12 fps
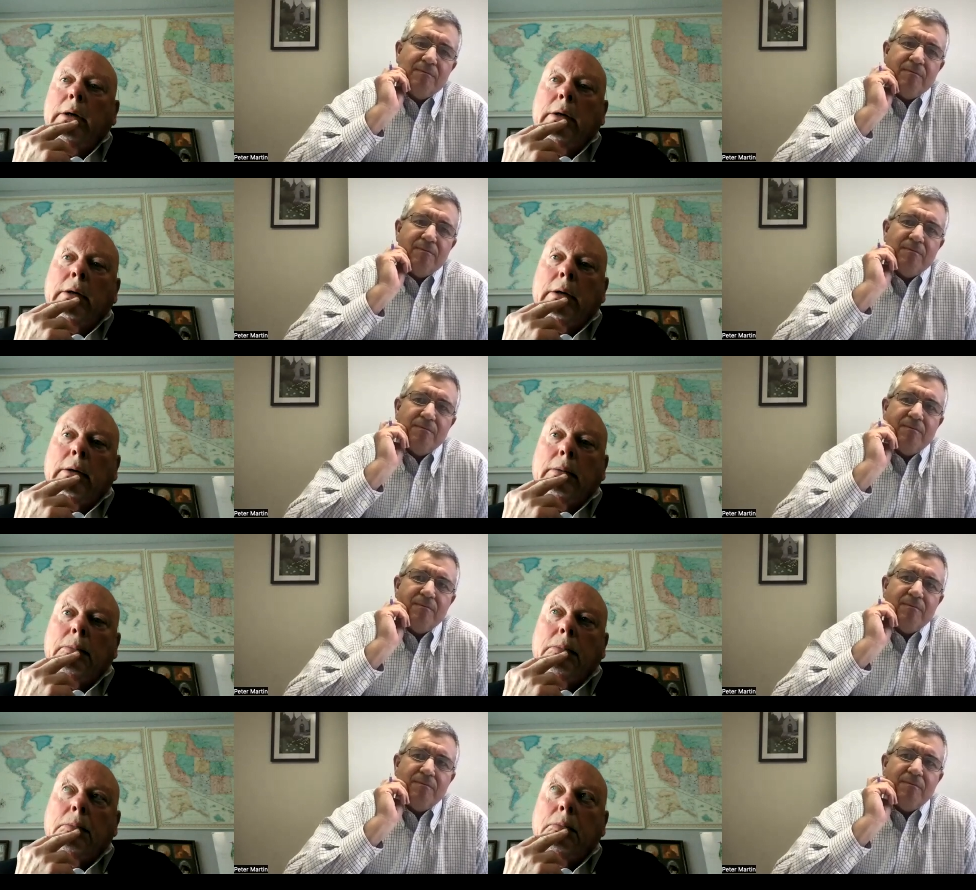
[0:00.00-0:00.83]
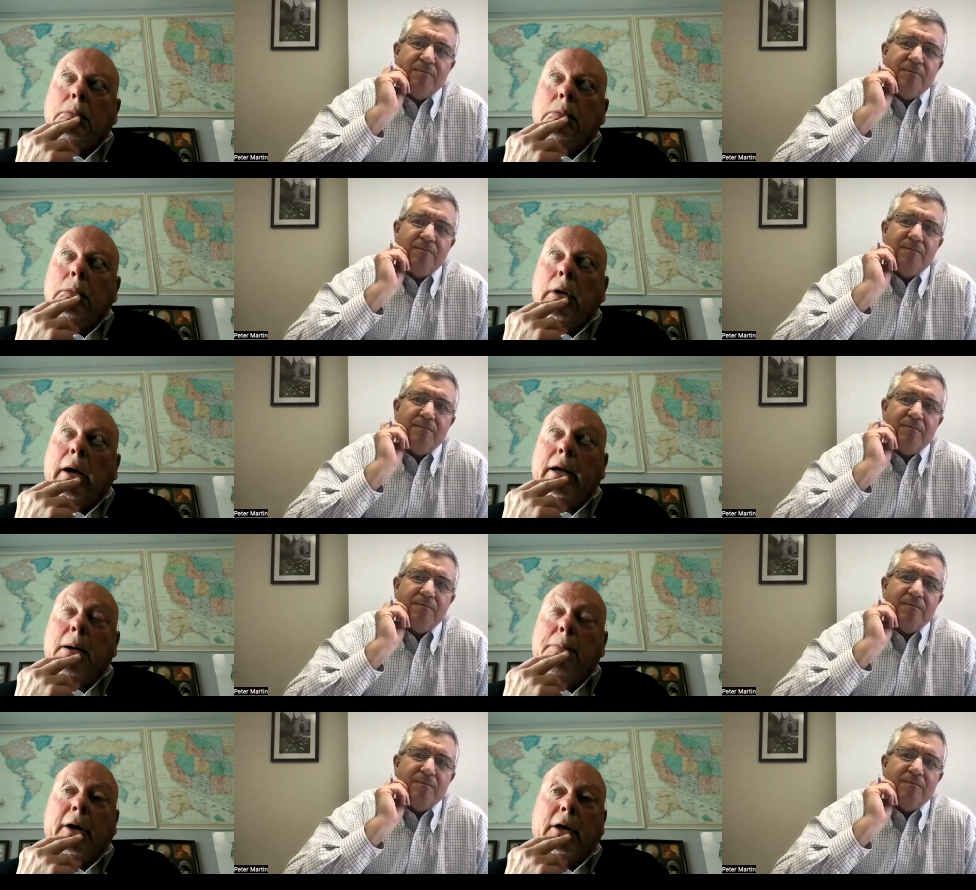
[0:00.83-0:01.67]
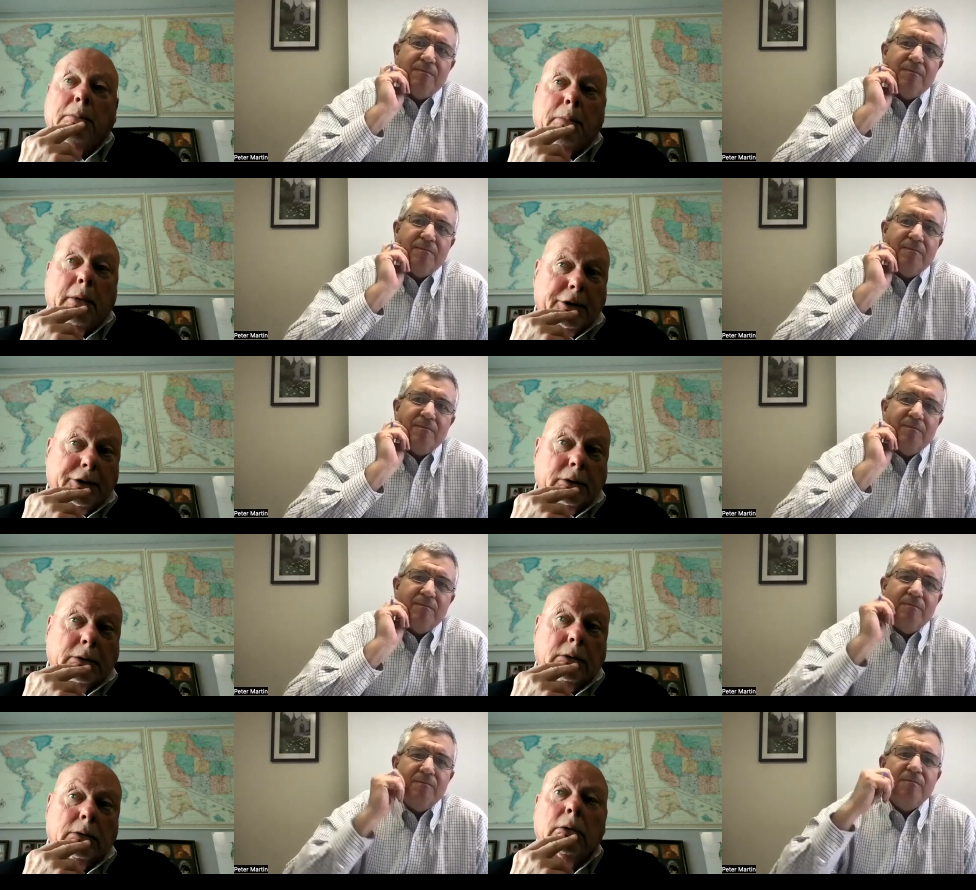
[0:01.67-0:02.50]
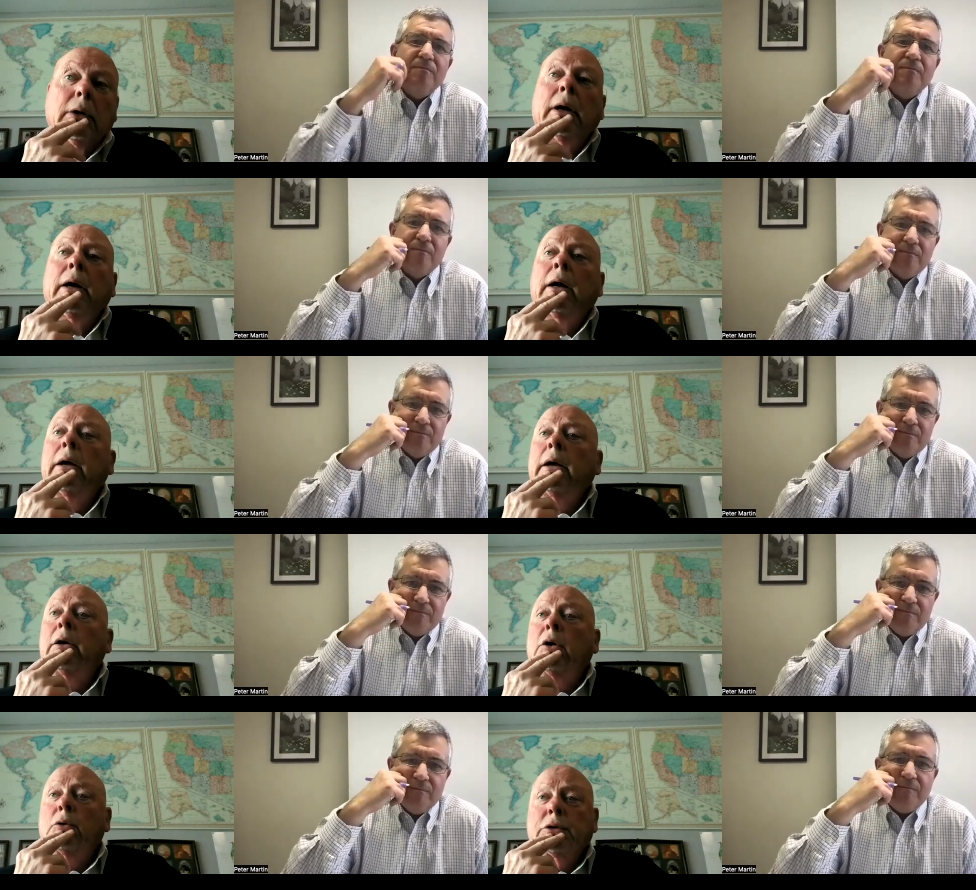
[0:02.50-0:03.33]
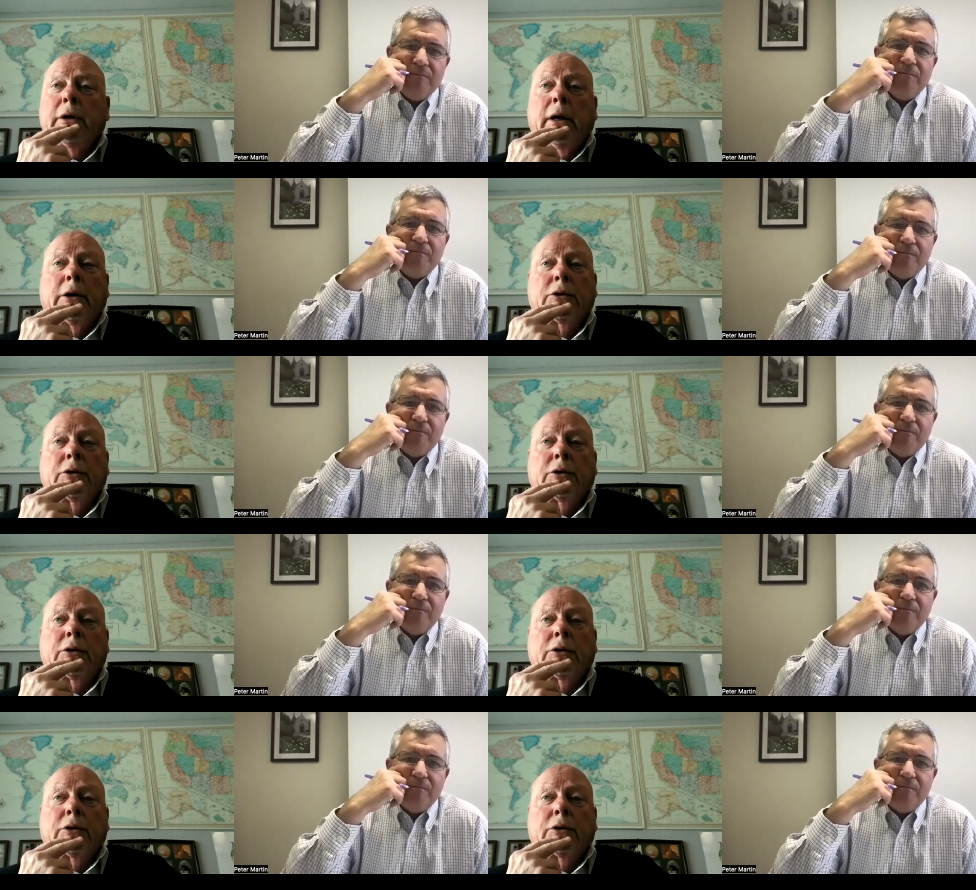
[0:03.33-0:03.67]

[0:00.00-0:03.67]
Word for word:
Speaker 1: uh, I got my commission eh, in OCS,